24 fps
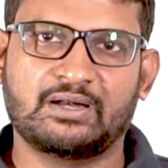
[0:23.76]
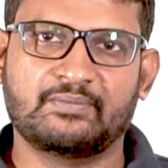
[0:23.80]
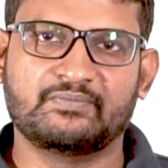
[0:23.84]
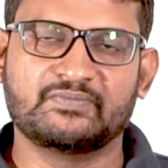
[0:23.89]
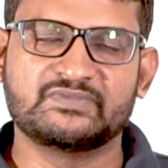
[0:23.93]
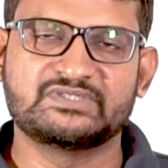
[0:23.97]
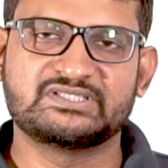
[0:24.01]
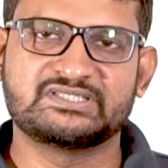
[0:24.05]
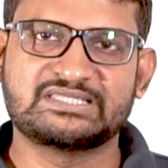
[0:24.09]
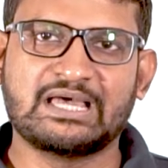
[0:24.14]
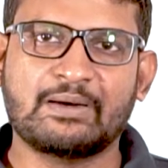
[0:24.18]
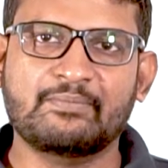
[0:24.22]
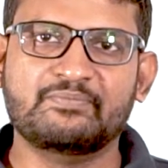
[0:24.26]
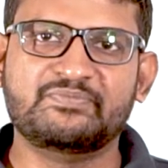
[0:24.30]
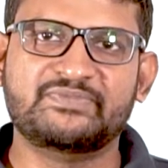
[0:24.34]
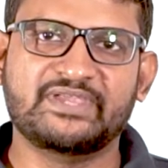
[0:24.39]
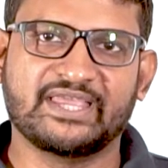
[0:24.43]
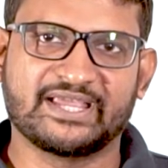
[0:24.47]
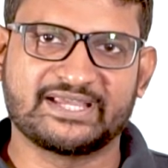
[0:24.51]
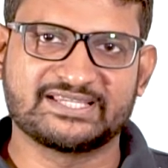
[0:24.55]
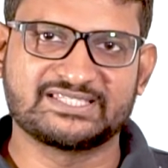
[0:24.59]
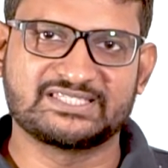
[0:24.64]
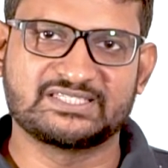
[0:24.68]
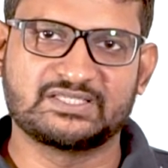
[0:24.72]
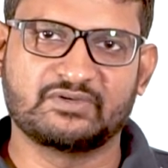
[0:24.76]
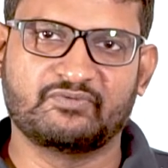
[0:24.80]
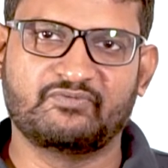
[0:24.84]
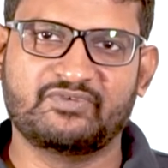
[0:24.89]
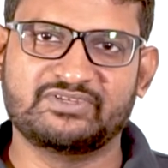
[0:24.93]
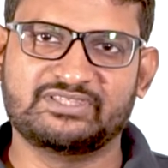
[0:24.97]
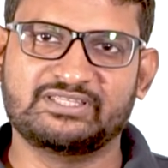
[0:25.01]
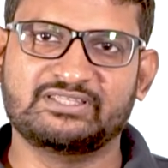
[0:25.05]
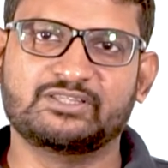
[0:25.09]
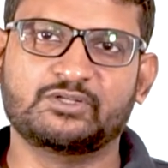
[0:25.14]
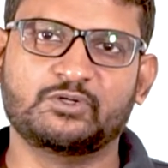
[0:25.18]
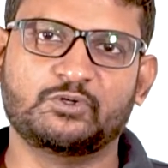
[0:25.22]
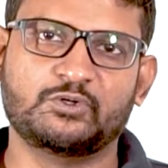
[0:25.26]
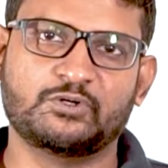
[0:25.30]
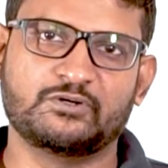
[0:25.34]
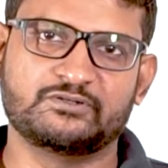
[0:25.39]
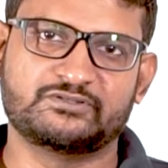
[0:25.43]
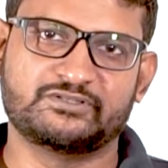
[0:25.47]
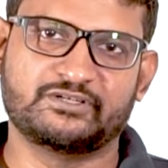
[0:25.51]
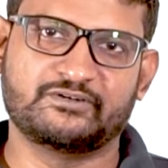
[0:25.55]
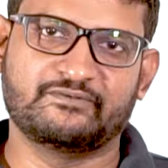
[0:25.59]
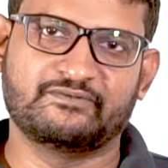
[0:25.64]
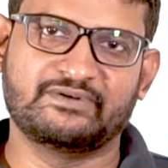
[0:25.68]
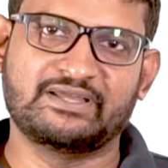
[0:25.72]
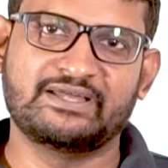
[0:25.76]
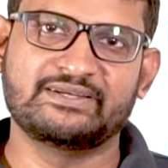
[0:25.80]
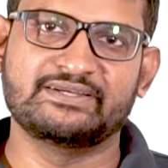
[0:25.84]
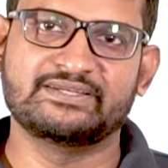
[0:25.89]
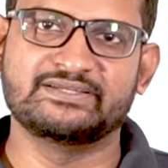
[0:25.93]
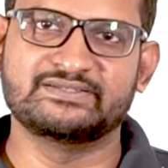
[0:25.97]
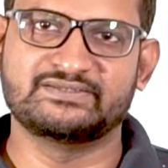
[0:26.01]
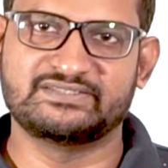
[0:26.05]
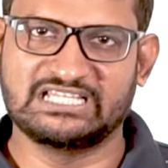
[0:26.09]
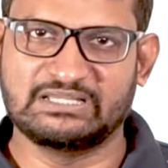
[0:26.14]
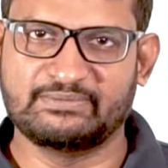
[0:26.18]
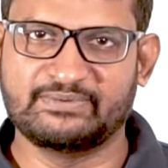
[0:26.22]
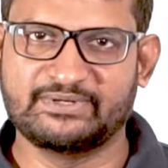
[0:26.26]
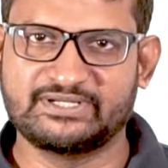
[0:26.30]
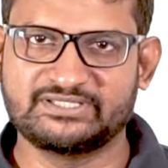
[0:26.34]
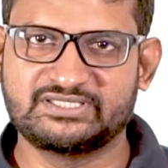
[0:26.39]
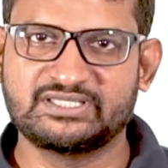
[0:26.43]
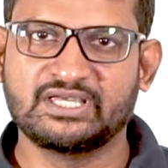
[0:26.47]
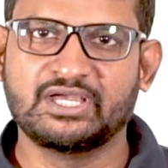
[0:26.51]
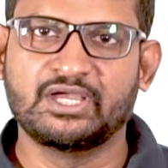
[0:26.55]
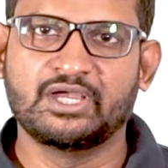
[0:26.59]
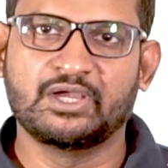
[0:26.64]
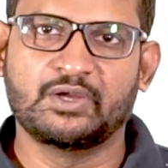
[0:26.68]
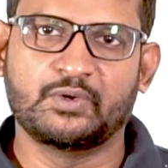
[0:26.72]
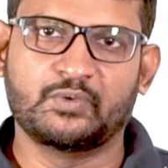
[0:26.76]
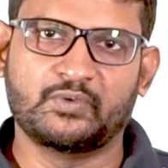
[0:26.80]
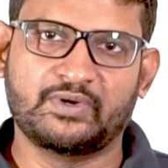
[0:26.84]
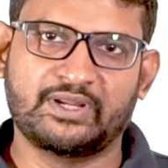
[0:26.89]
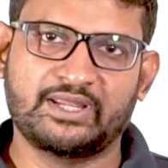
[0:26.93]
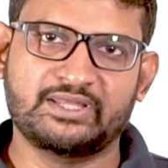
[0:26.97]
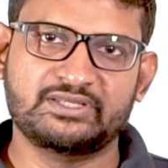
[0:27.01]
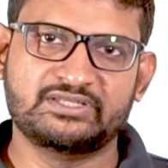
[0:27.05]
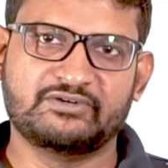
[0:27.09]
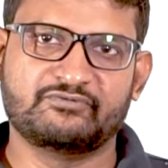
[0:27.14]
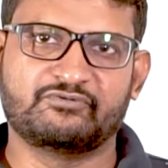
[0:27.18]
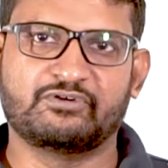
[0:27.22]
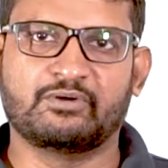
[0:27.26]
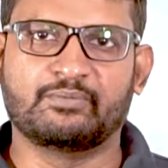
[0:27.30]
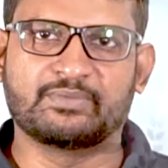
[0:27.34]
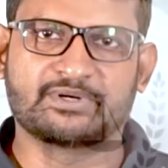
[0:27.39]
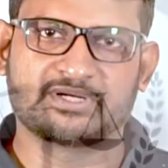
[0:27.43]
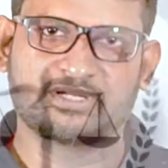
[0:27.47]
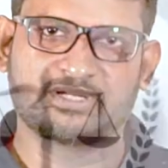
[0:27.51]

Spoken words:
subjects within the University of London syllabus, ranging from